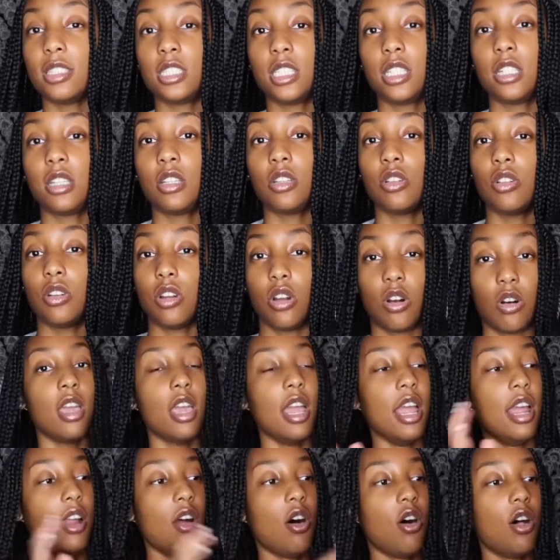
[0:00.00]
it, you know,
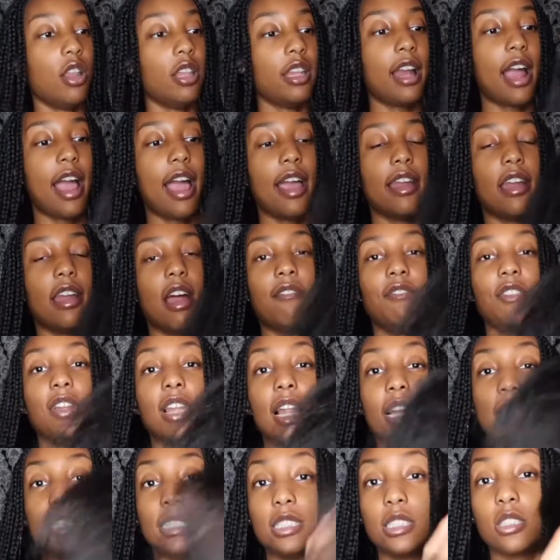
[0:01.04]
and all of that. And I feel
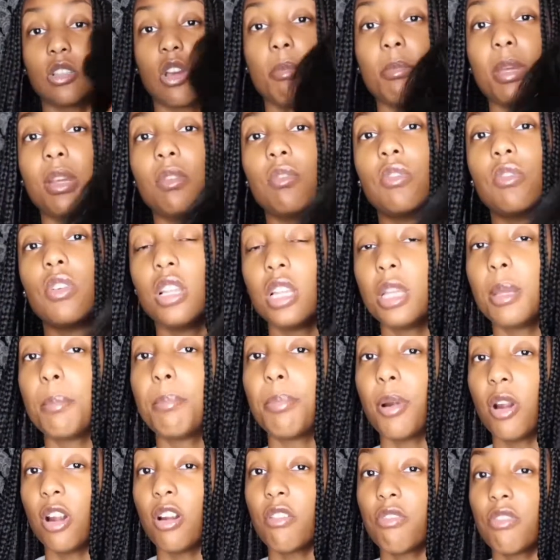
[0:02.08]
like this is gonna be really
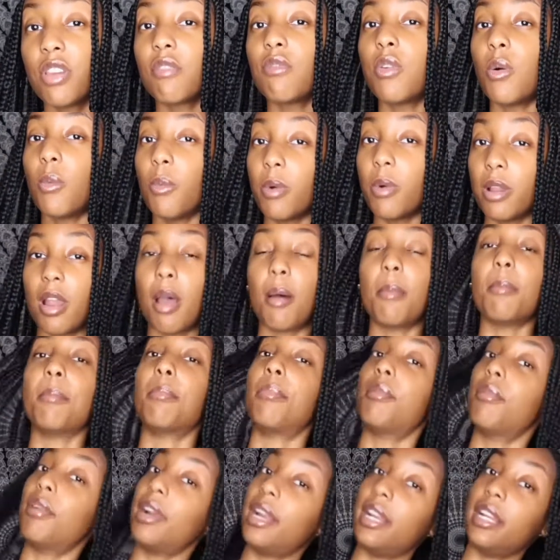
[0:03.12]
perfect for when I'm
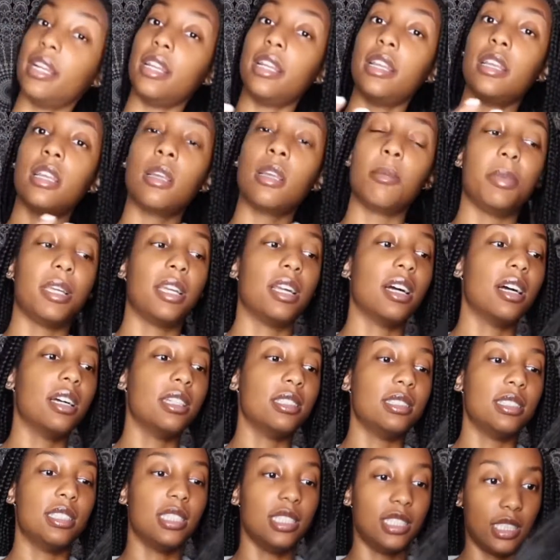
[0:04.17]
braiding
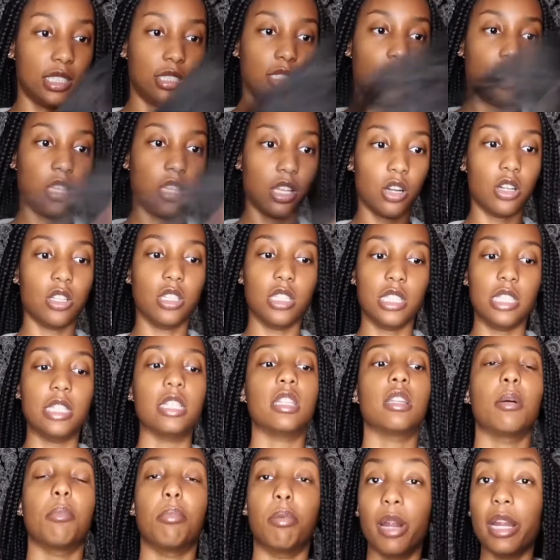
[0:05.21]
because this is literally
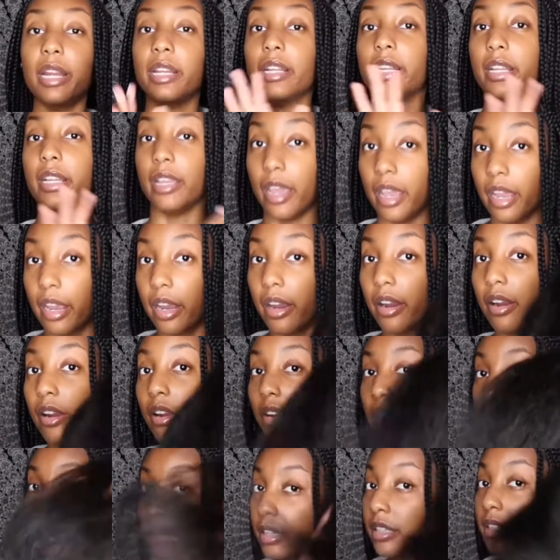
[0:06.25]
the braiding
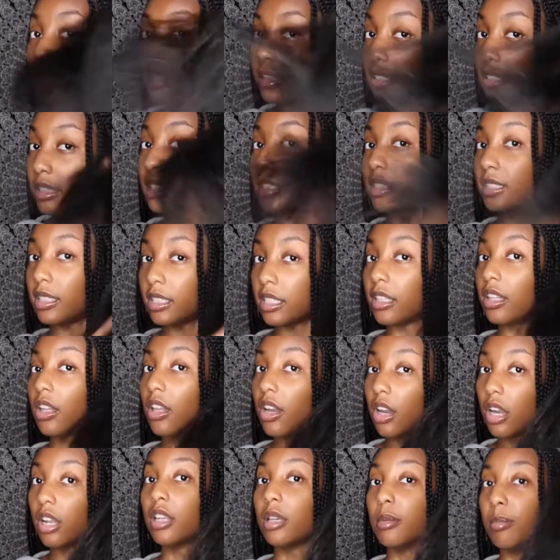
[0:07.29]
hair. This is
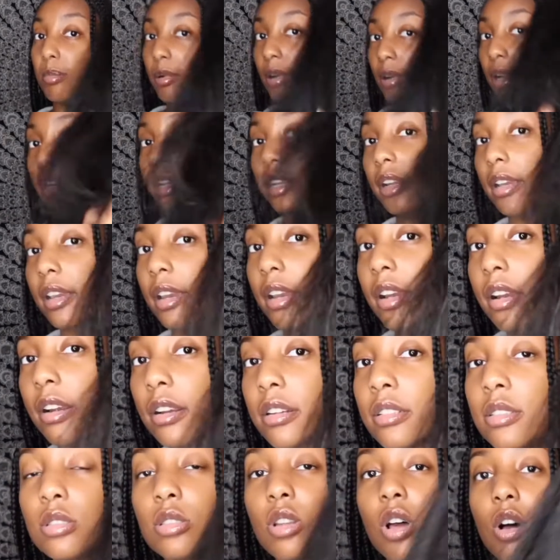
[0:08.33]
literally braiding
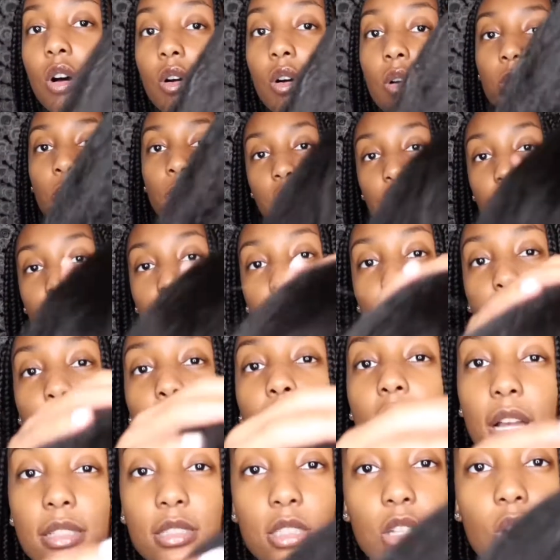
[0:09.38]
hair. So if you
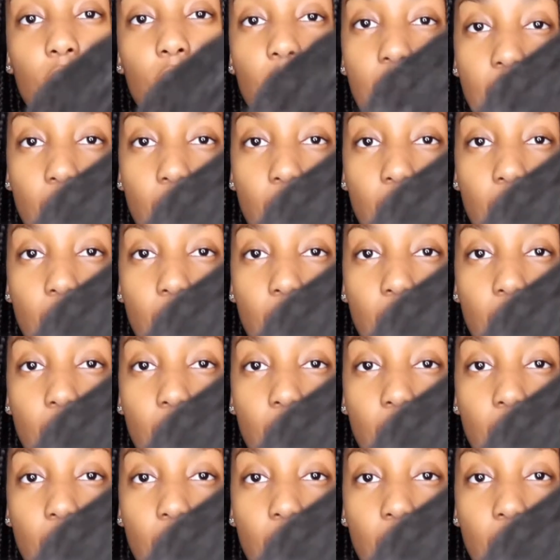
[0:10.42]
guys know how